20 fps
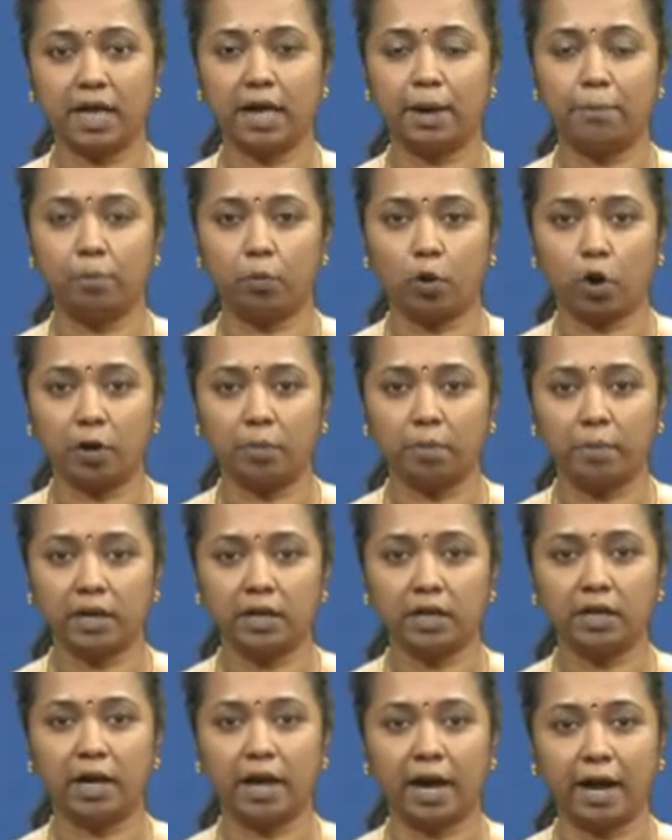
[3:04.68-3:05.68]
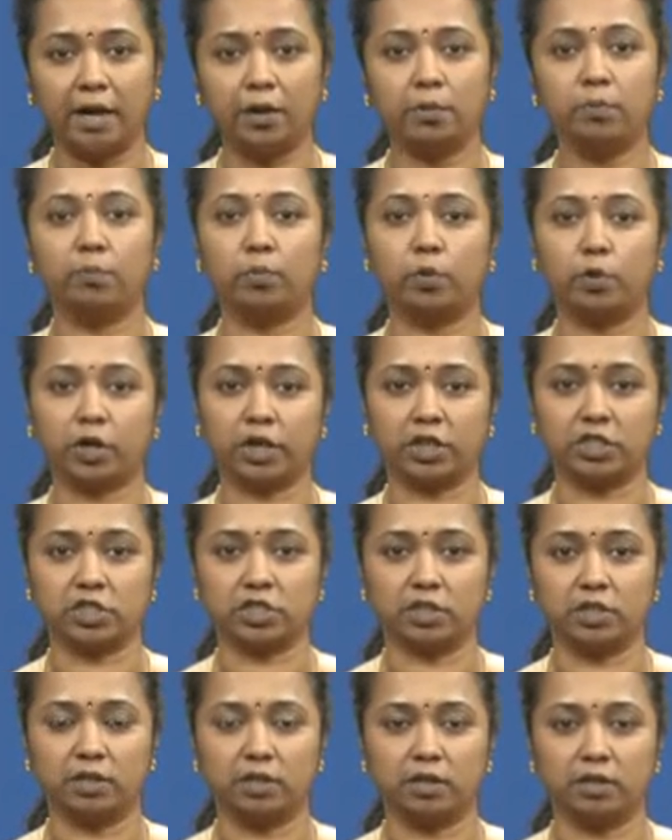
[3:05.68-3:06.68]
employment and
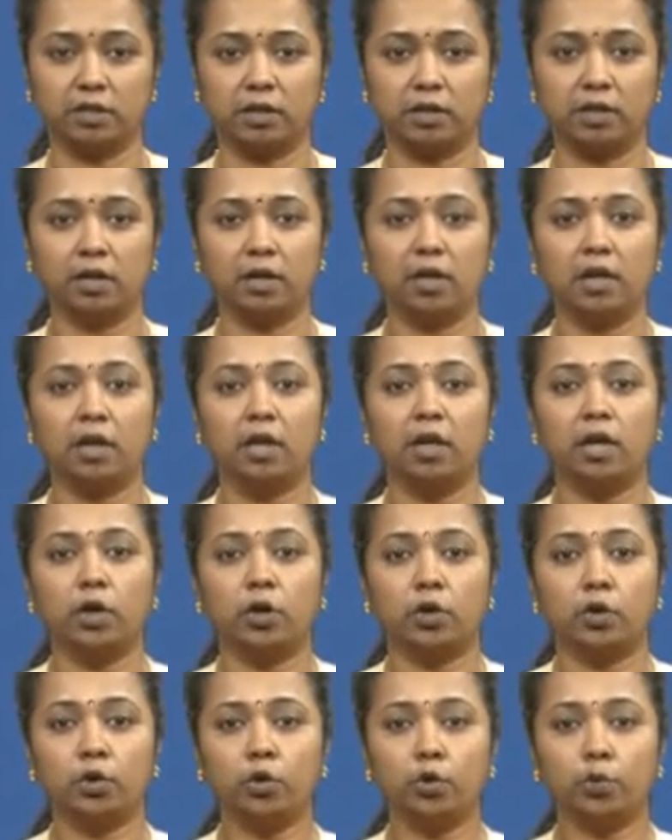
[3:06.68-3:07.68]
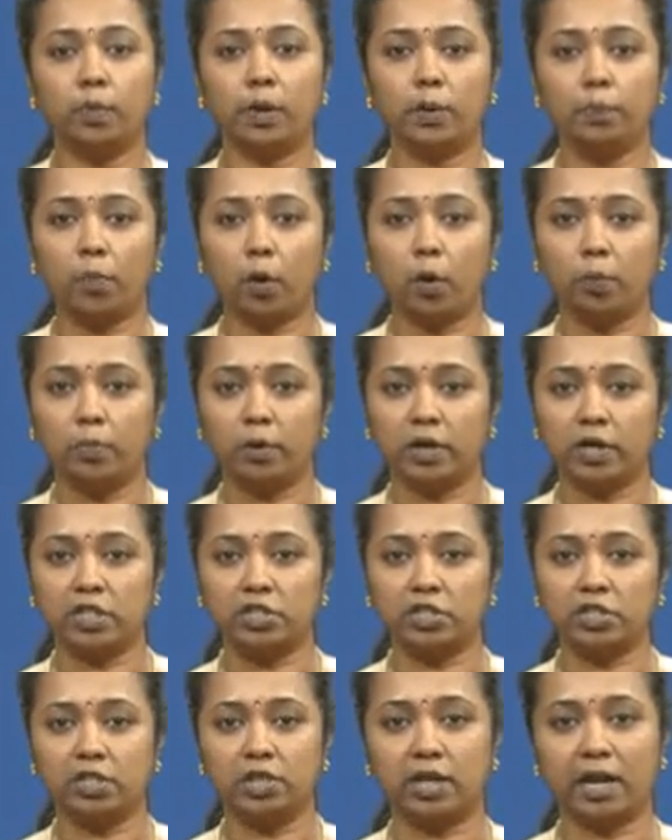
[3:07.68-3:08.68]
protection. Human
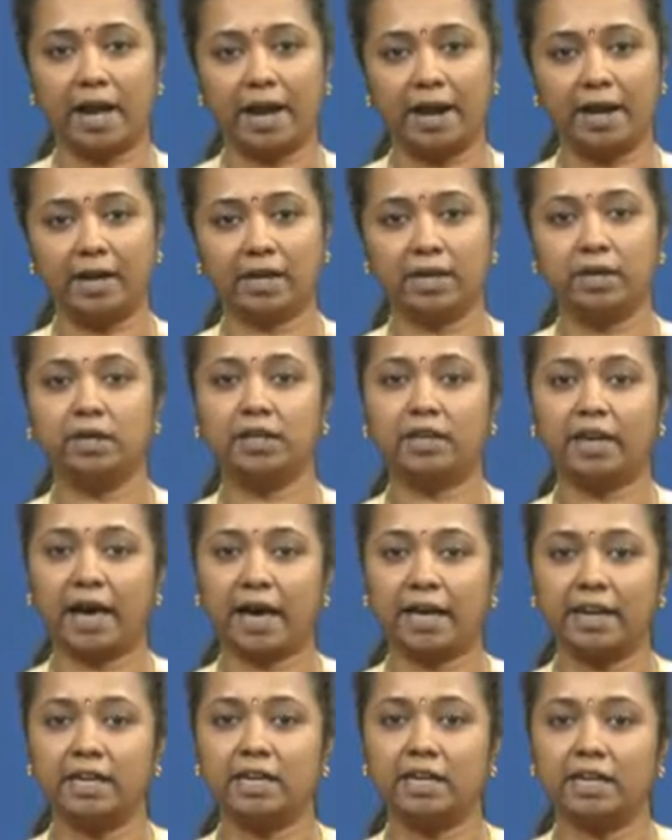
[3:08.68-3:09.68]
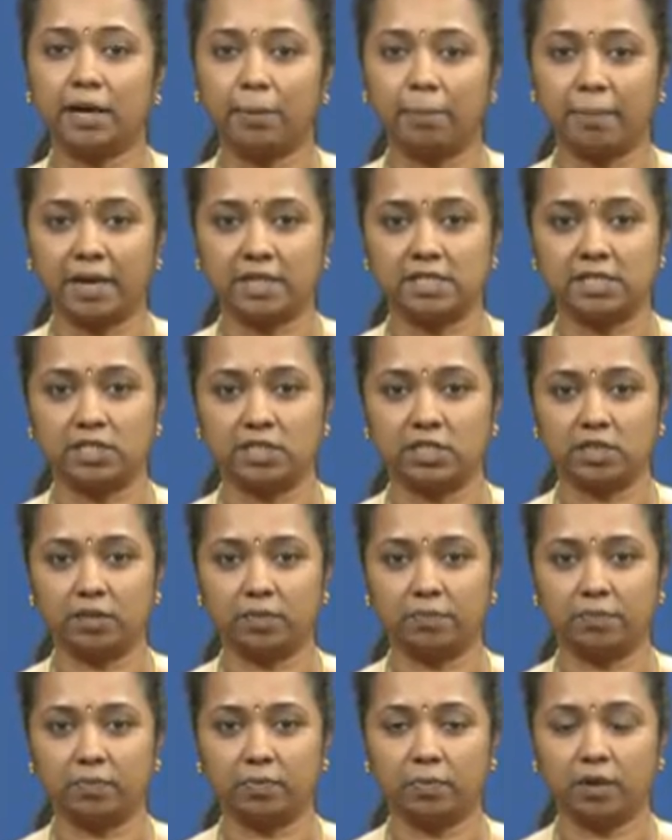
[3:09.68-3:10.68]
population and carrying capacity.
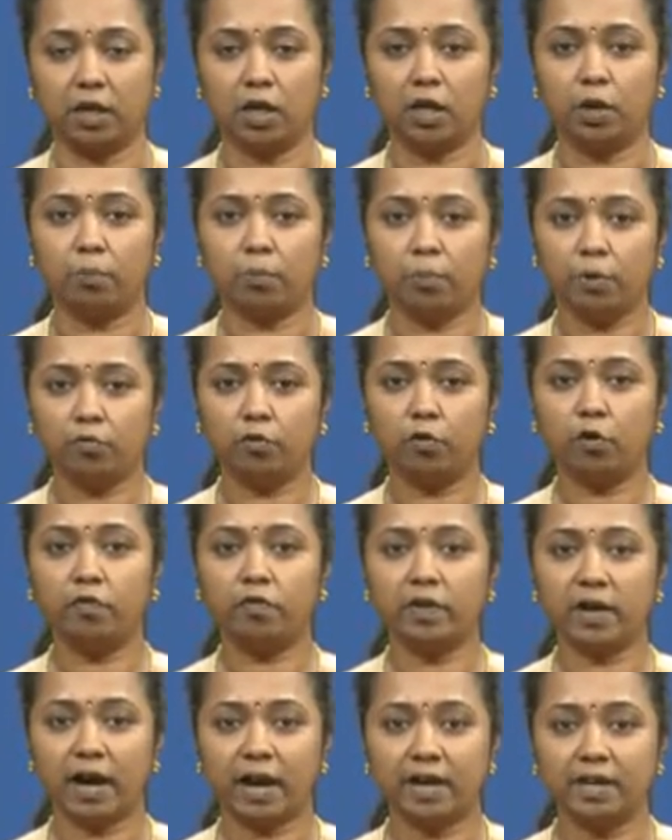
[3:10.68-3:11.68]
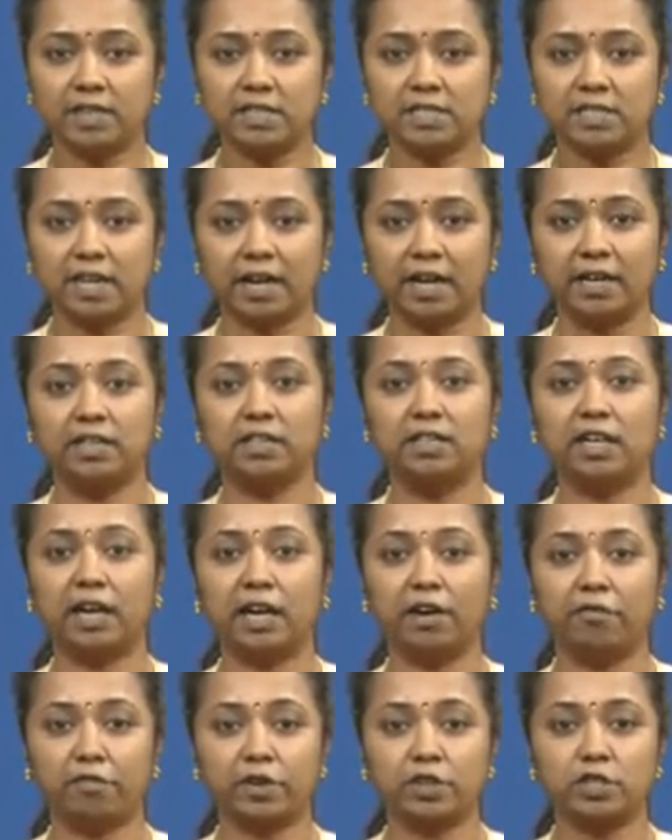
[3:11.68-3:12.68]
Before we understand the
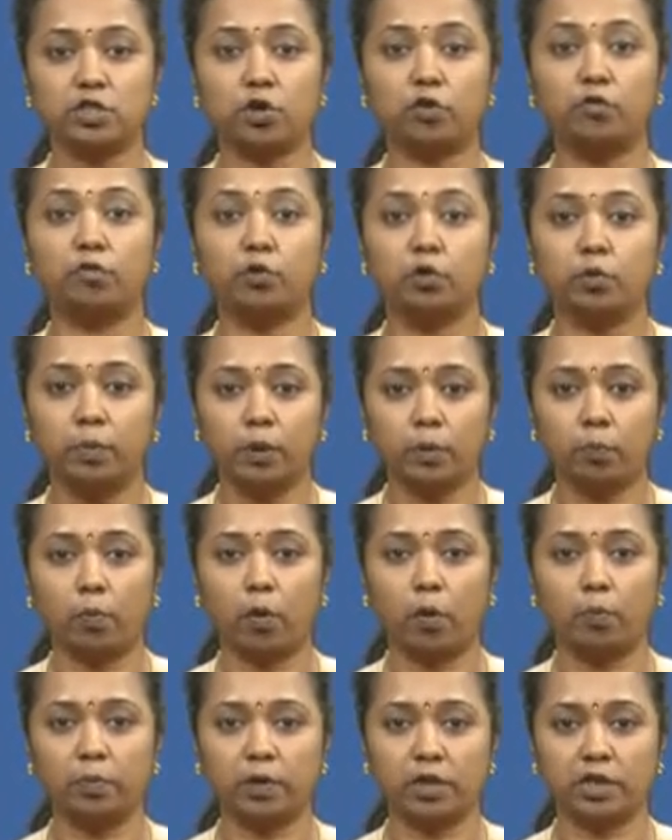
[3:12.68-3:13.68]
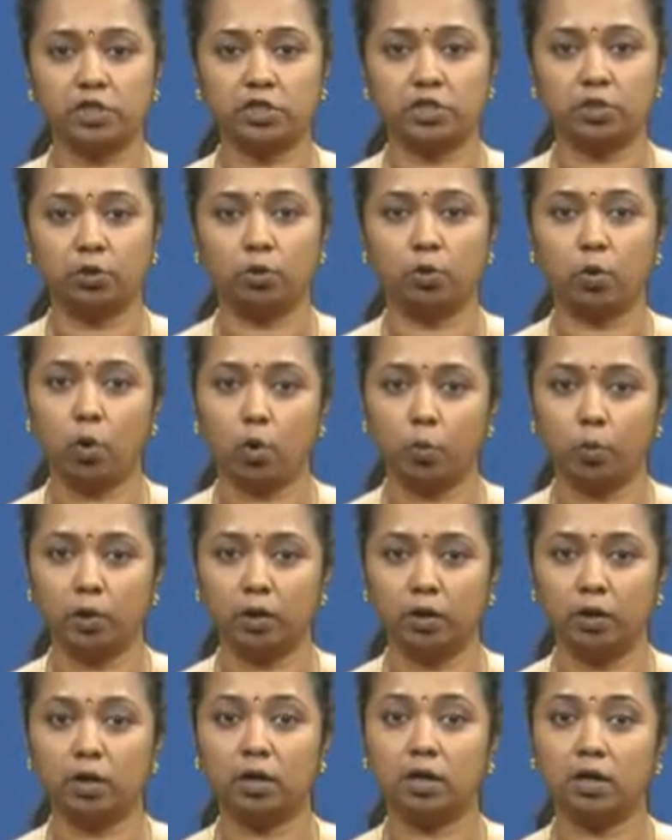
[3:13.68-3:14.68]
effect of human population
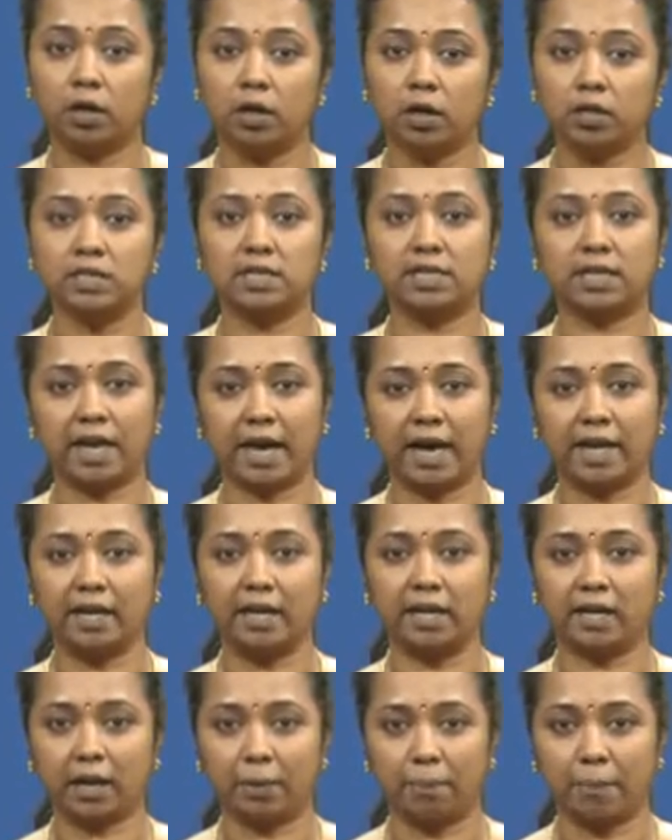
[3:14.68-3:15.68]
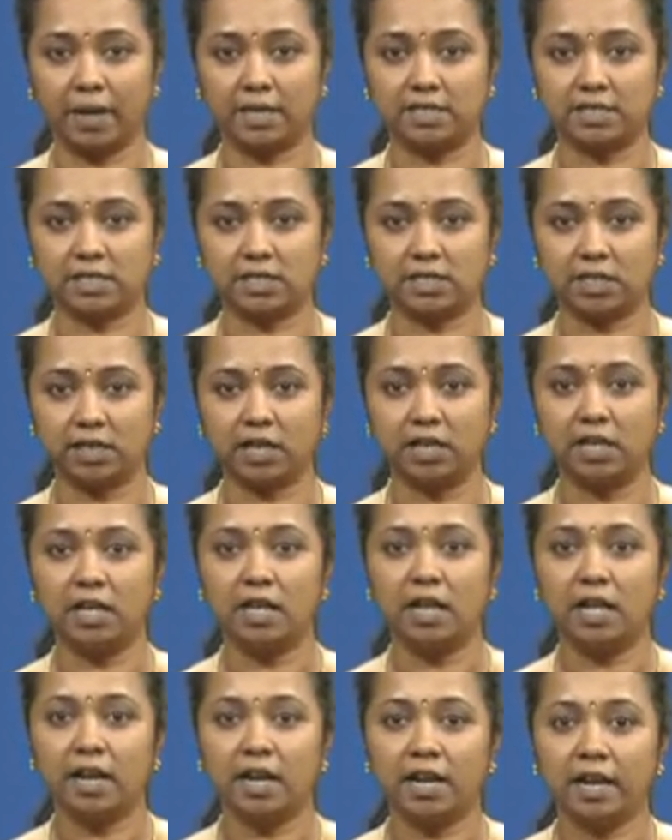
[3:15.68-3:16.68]
over Earth's carrying capacity,
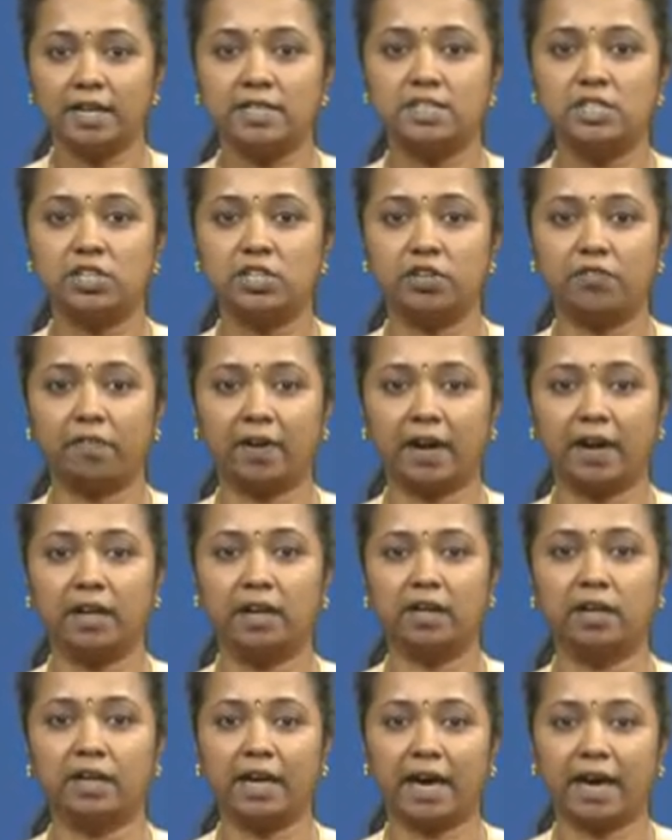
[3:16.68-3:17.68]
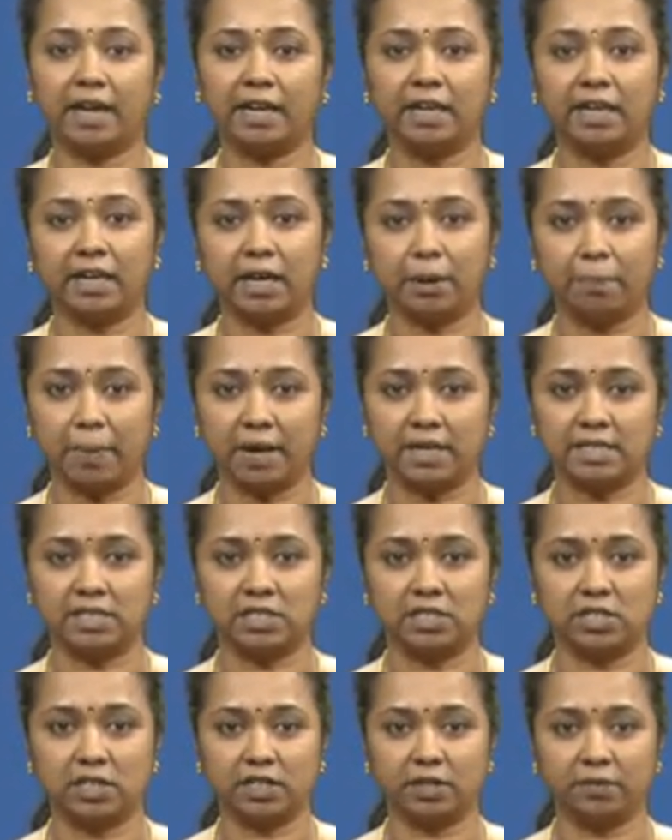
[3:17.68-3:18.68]
let's define carrying
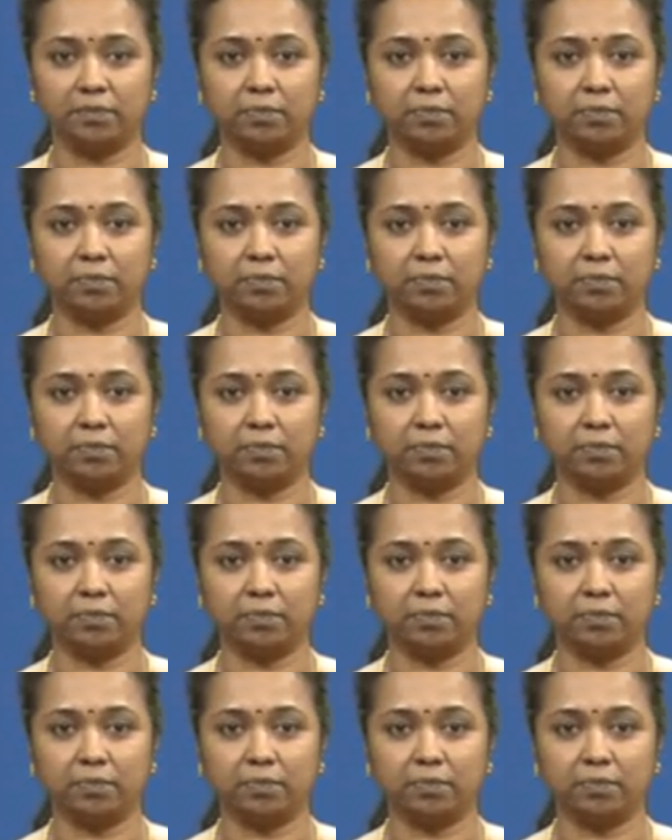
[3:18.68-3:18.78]
capacity.